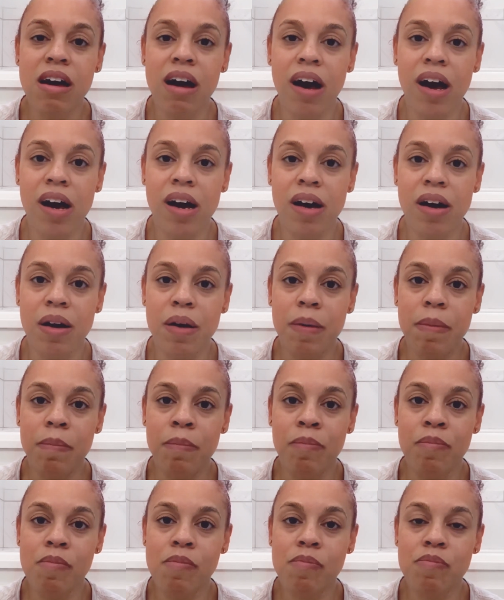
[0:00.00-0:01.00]

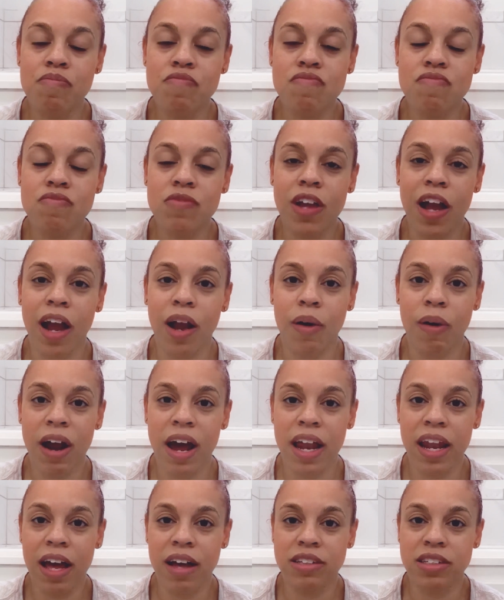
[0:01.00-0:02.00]
I
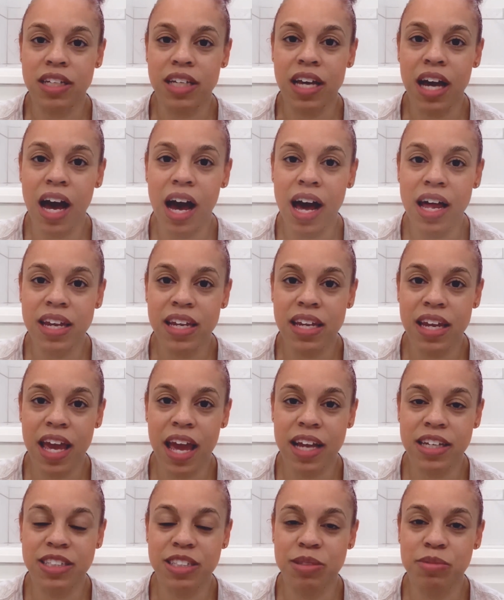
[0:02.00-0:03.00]
cried out to God and
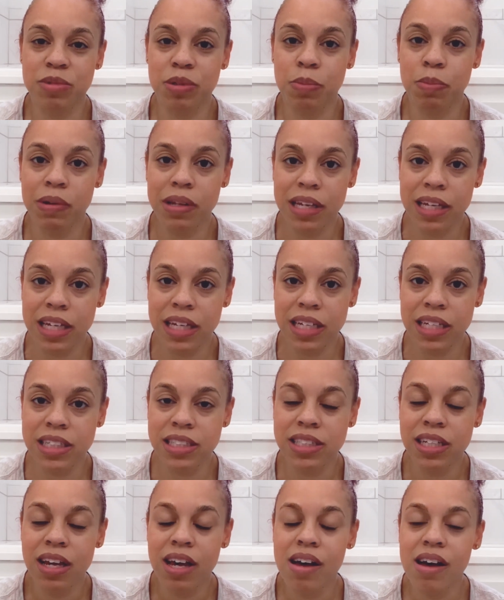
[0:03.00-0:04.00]
asked him to
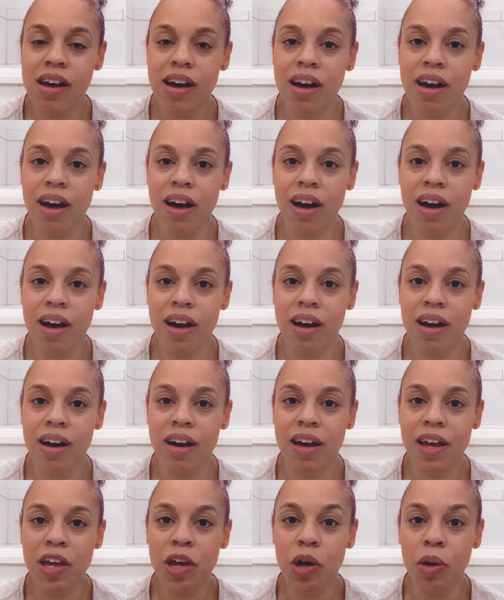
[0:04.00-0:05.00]
please
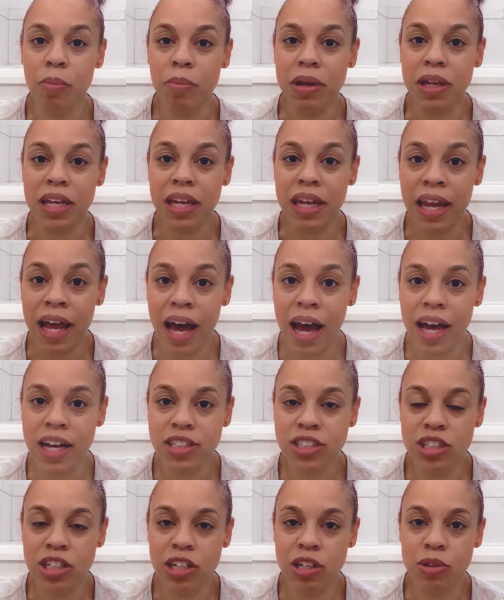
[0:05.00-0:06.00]
help me not
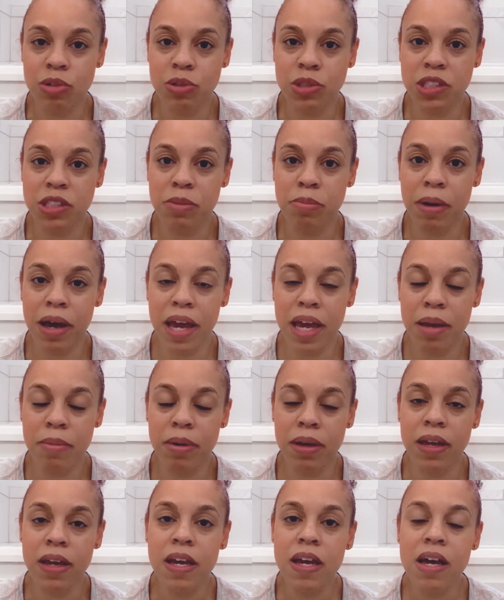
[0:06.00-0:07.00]
to lose the
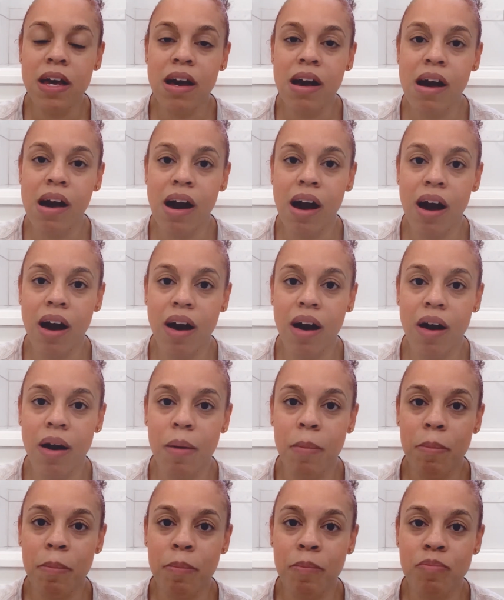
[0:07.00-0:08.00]
baby.
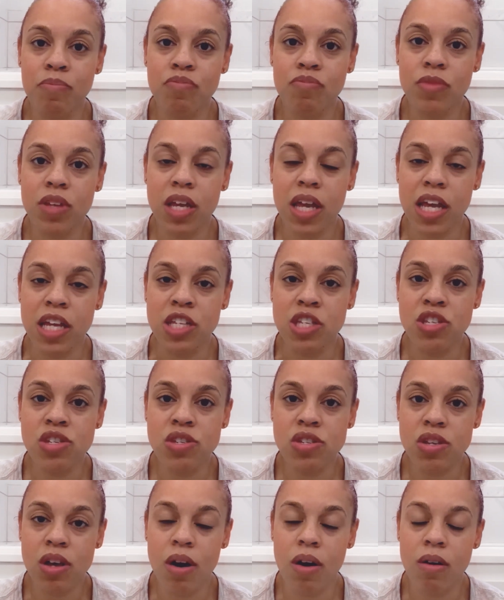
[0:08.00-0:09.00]
And
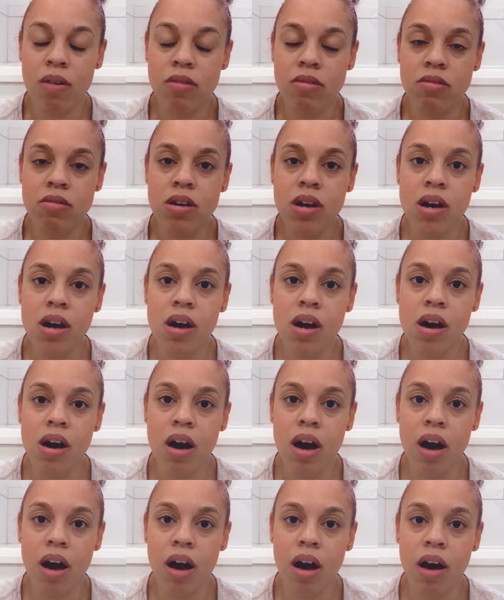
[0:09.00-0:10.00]
so
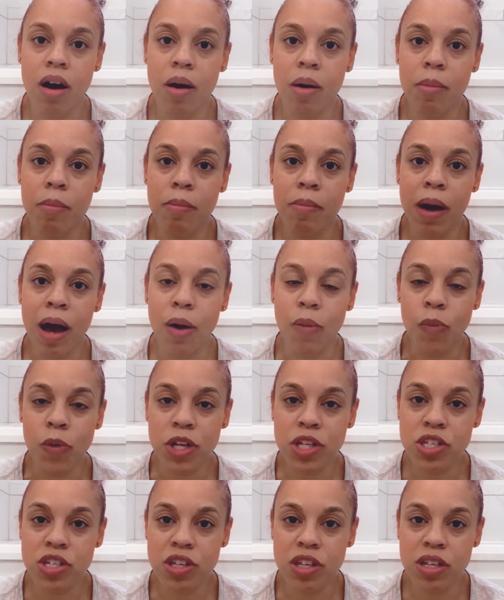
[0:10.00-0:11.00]
I
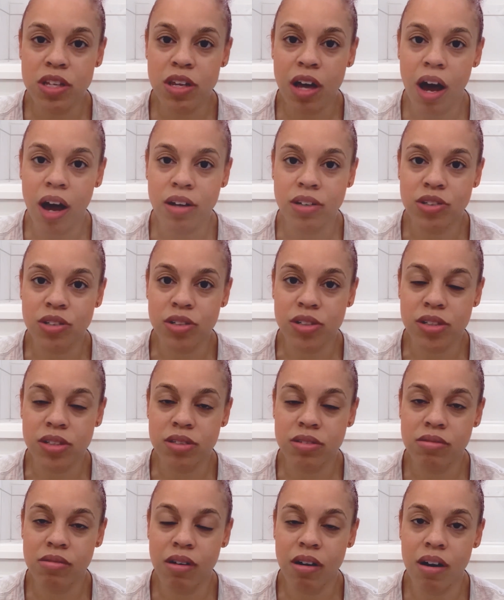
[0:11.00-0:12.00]
went to the doctor
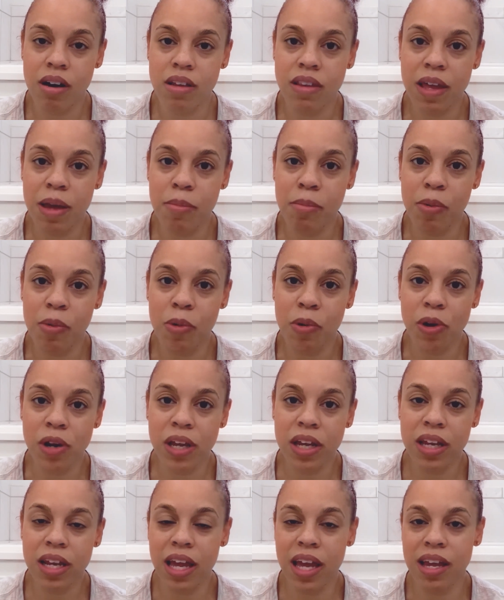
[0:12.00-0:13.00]
that
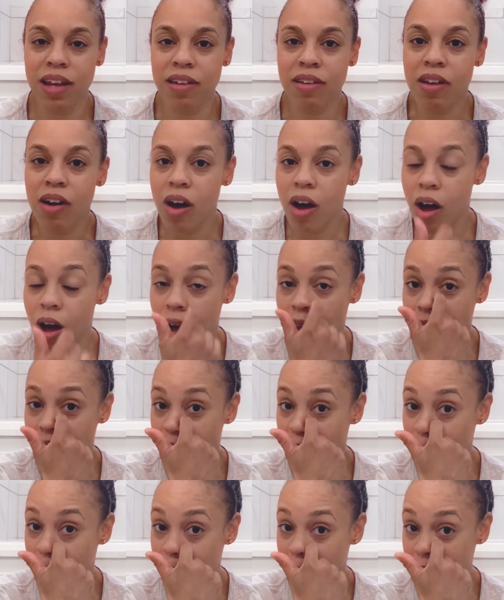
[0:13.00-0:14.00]
morning, and a
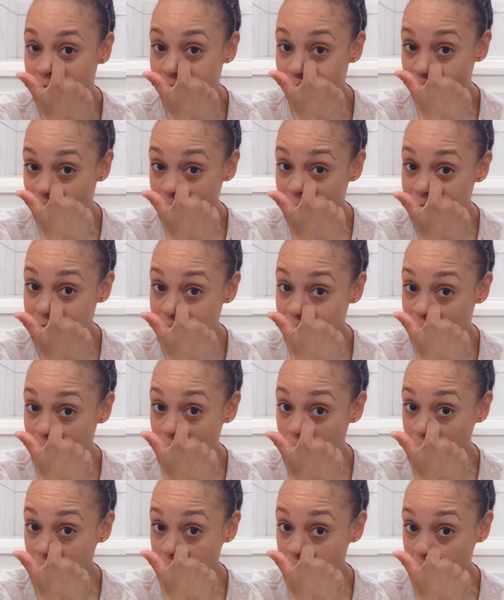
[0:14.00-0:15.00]
little bit of
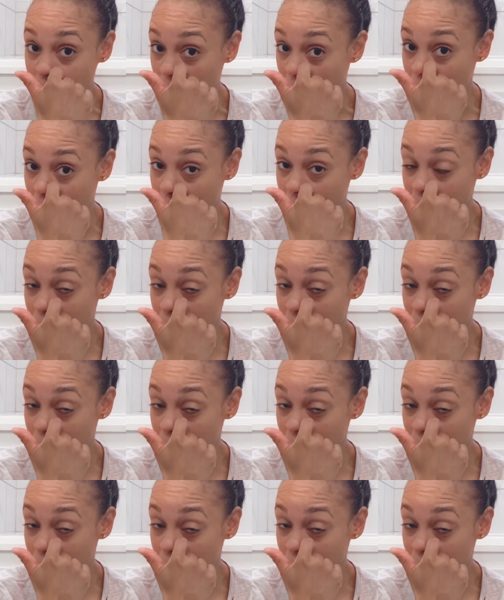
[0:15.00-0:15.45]
transparency.